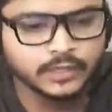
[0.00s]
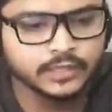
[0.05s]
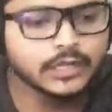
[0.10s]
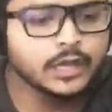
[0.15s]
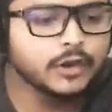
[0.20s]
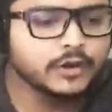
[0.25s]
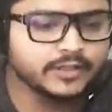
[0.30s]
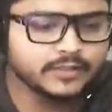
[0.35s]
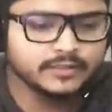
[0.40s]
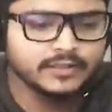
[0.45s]

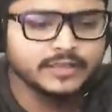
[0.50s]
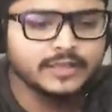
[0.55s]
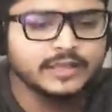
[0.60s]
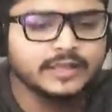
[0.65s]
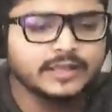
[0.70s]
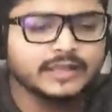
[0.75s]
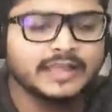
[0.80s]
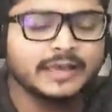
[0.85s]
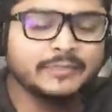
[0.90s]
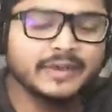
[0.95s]
Look,
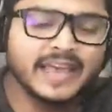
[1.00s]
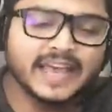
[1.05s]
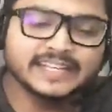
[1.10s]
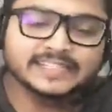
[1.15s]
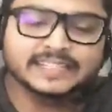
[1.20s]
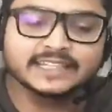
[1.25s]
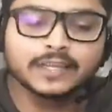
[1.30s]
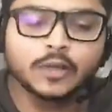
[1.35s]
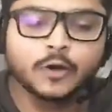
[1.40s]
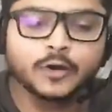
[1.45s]
let me
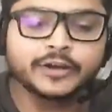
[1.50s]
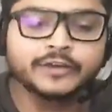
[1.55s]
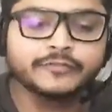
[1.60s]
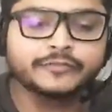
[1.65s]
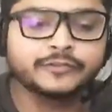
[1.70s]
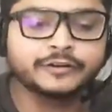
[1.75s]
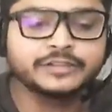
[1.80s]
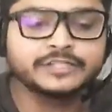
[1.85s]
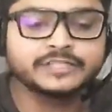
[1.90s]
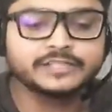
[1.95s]
ask
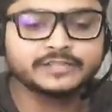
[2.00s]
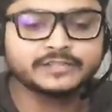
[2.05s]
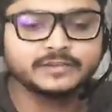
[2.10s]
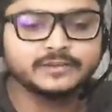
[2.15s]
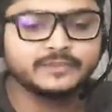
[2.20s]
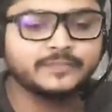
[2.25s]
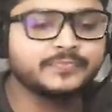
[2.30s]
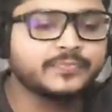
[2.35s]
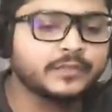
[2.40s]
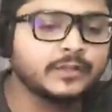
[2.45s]
Logan first.
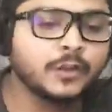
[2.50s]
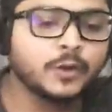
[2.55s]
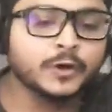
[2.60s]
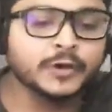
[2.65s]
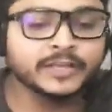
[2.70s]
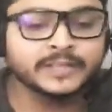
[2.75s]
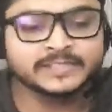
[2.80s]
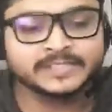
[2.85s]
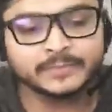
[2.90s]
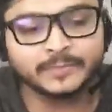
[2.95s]

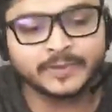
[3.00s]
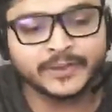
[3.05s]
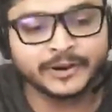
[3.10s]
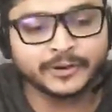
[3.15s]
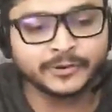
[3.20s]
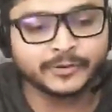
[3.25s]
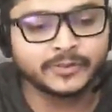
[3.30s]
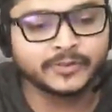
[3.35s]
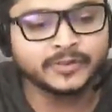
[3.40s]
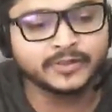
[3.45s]
Logan's
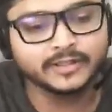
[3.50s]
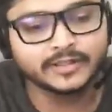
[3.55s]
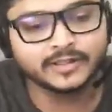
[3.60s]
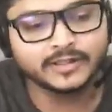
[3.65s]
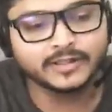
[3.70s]
Apparel.